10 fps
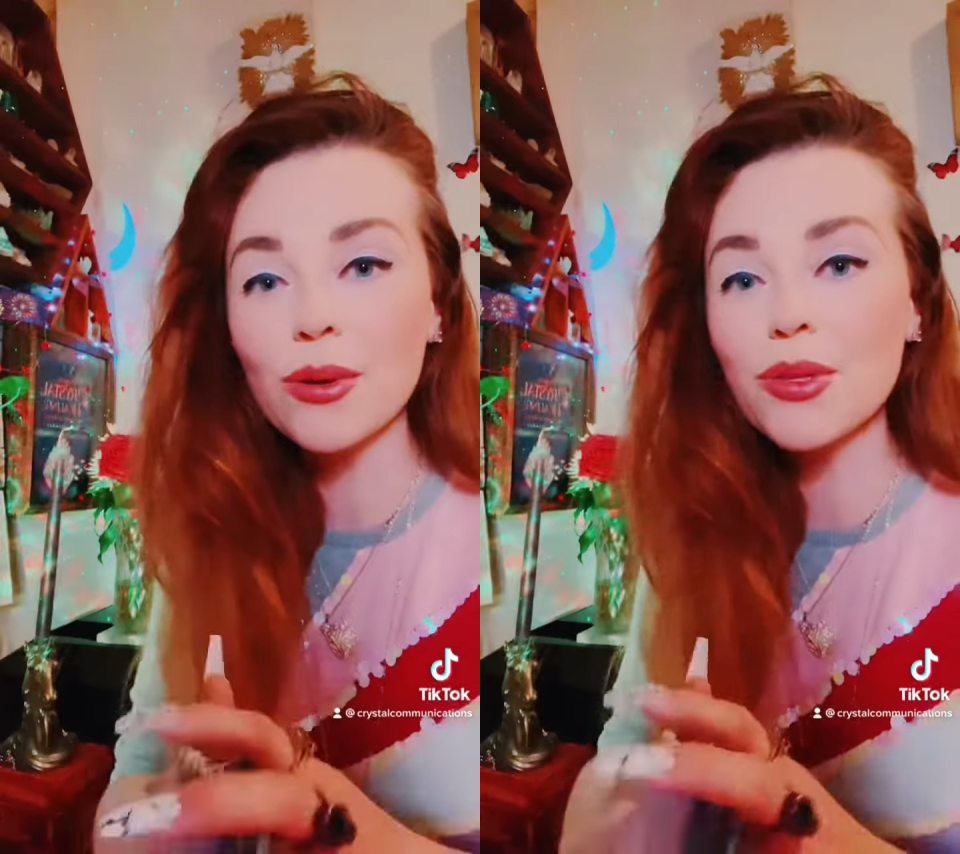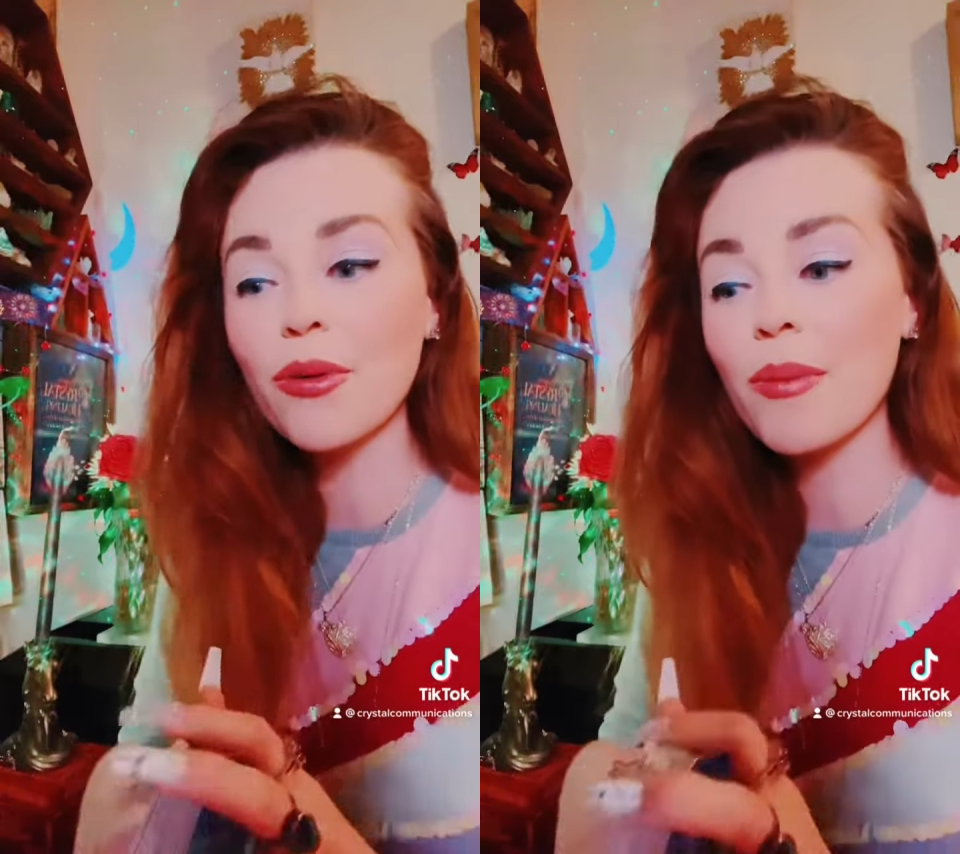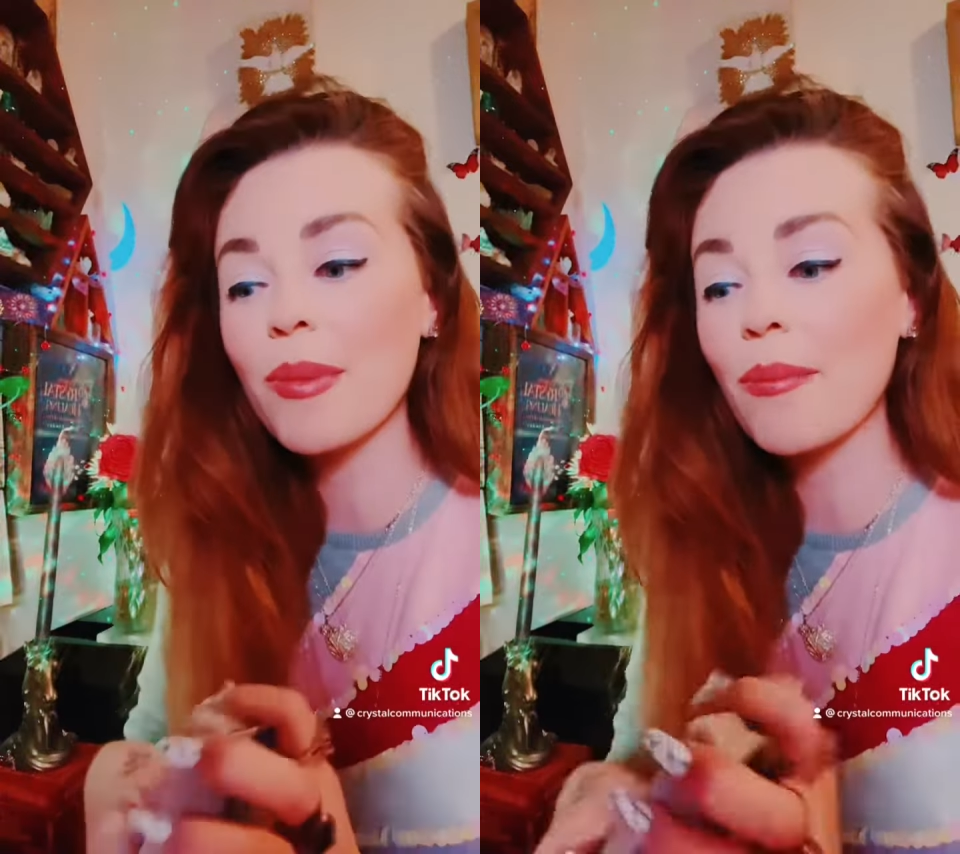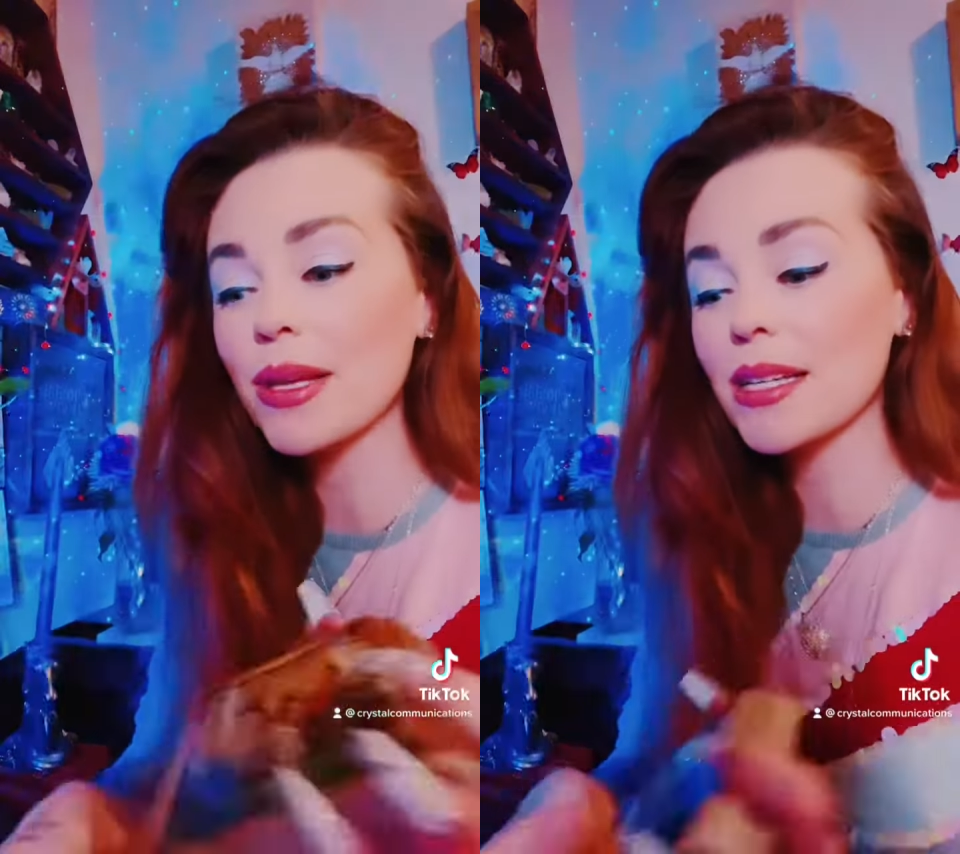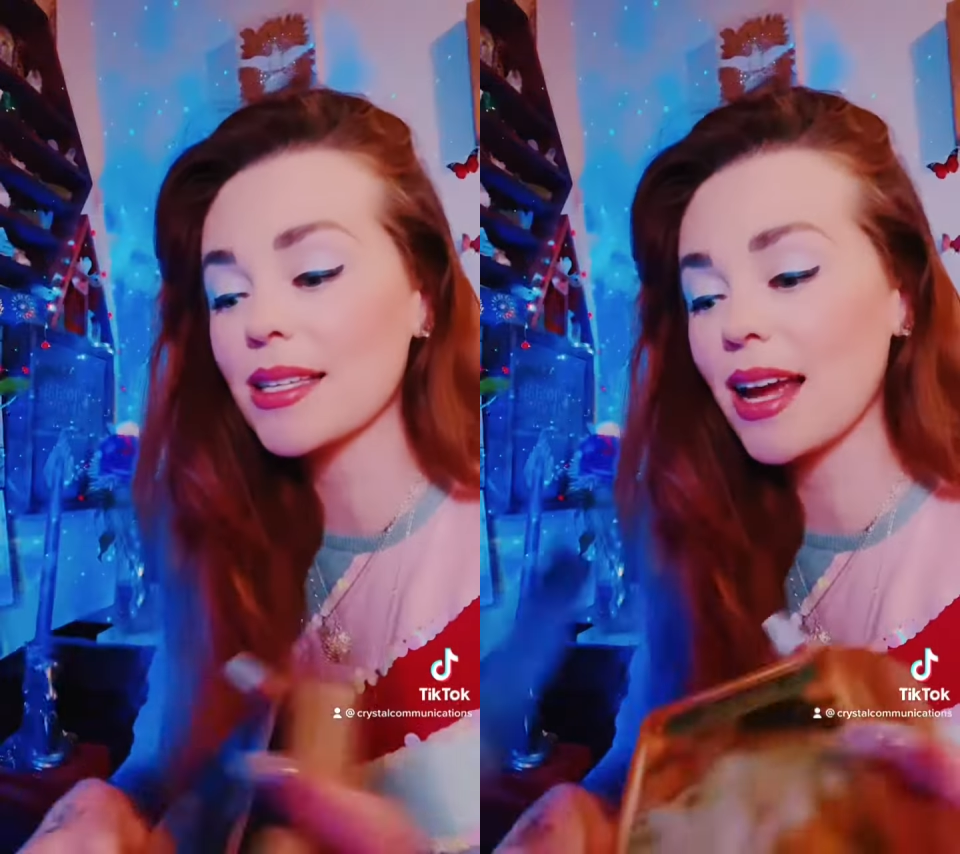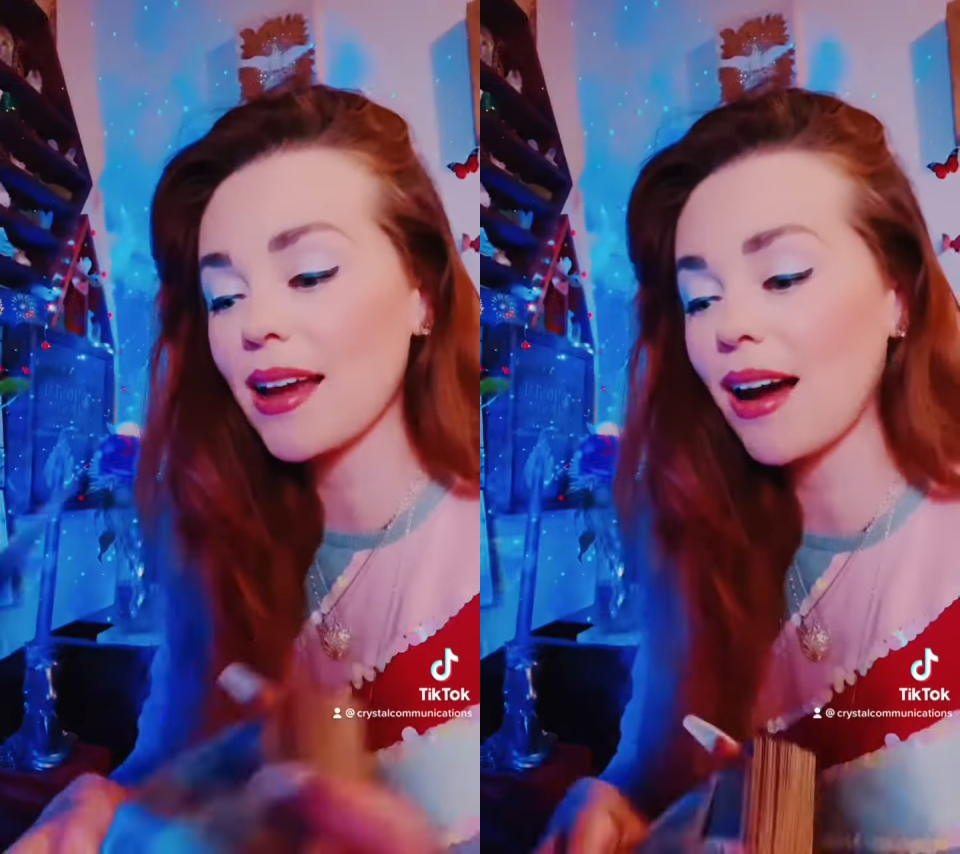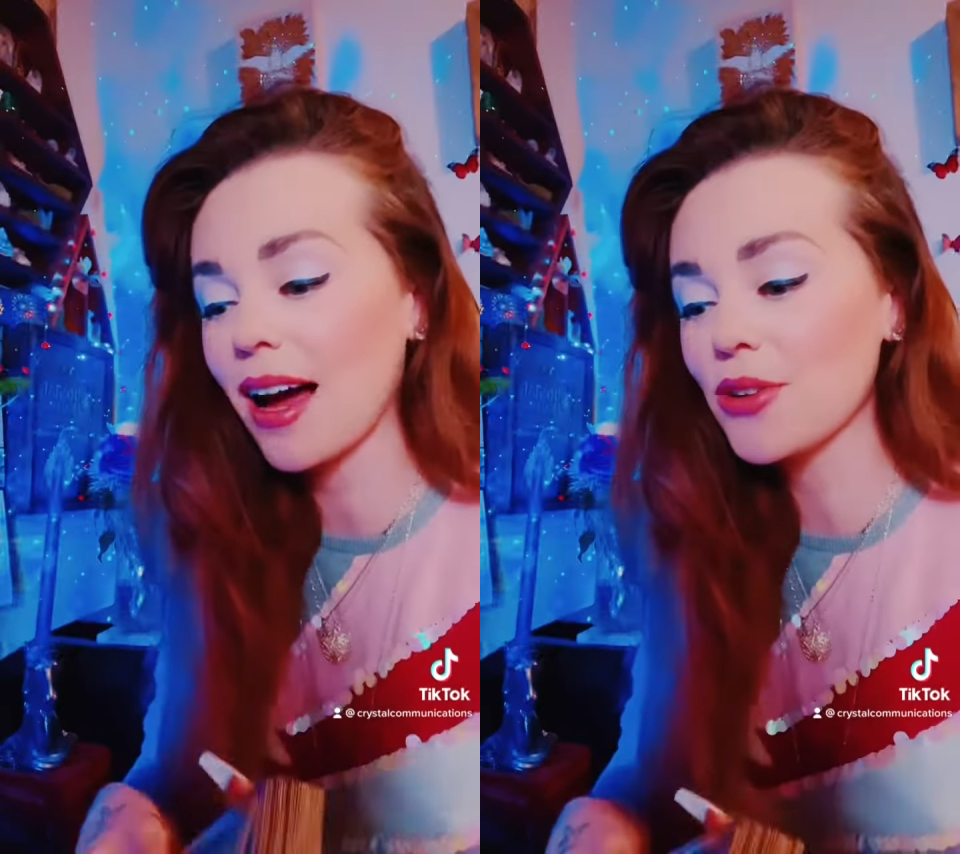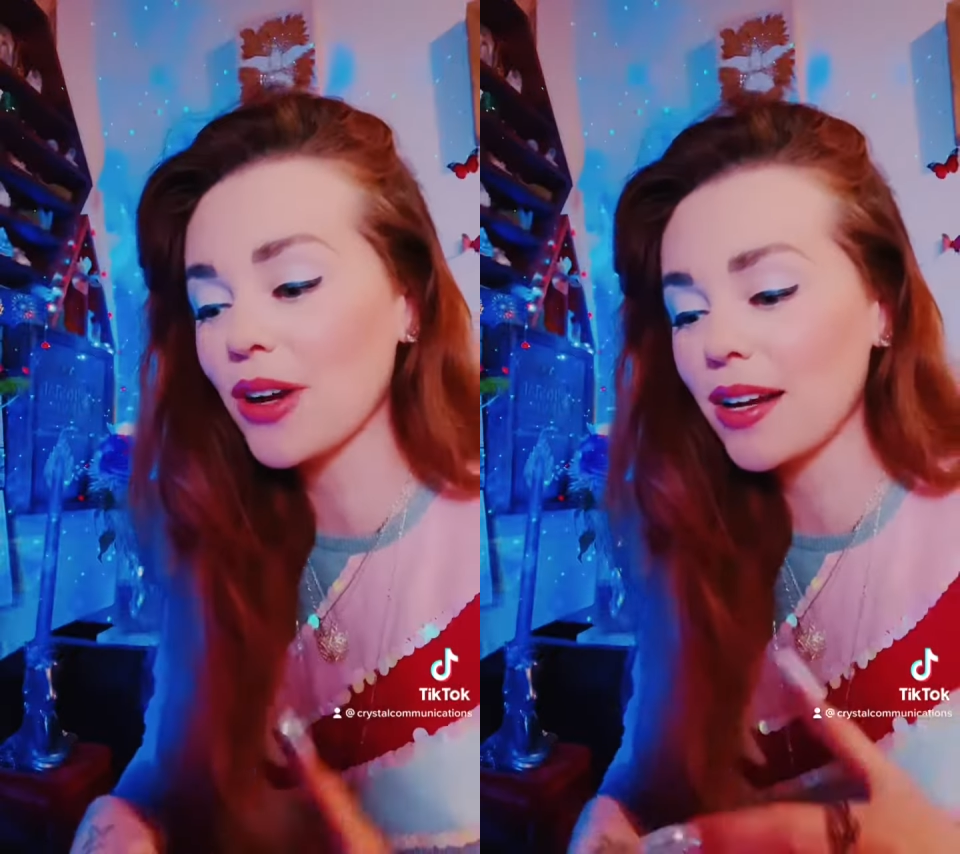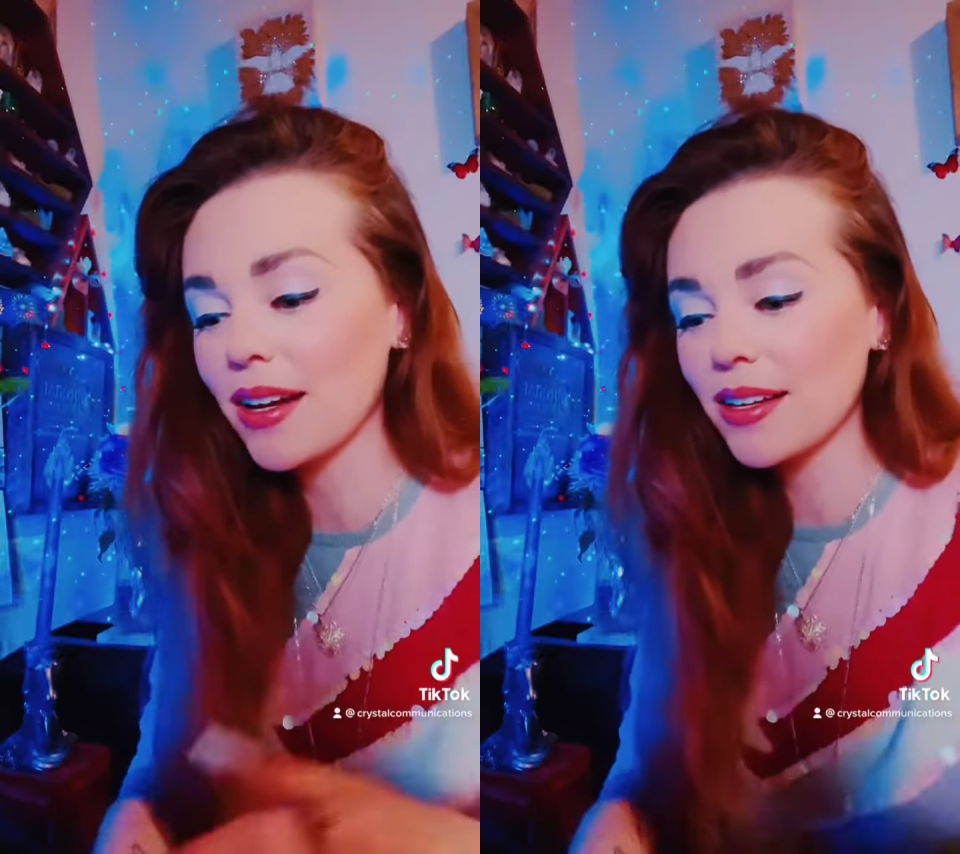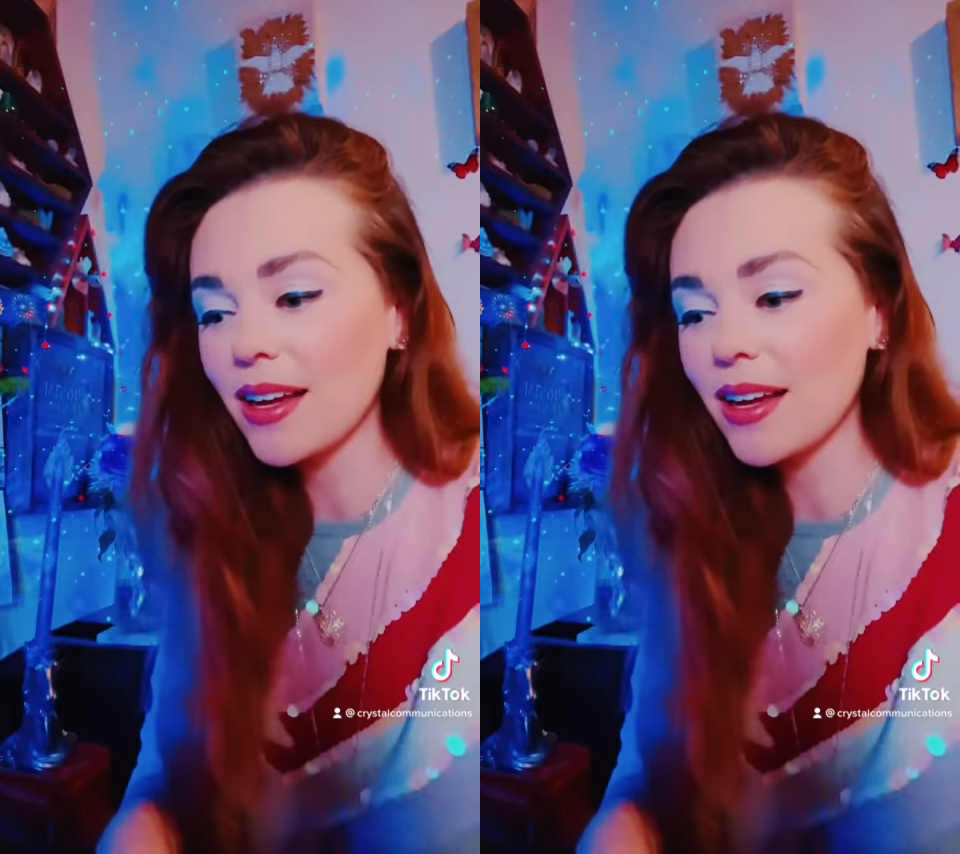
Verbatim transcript: Also remember to stay hydrated.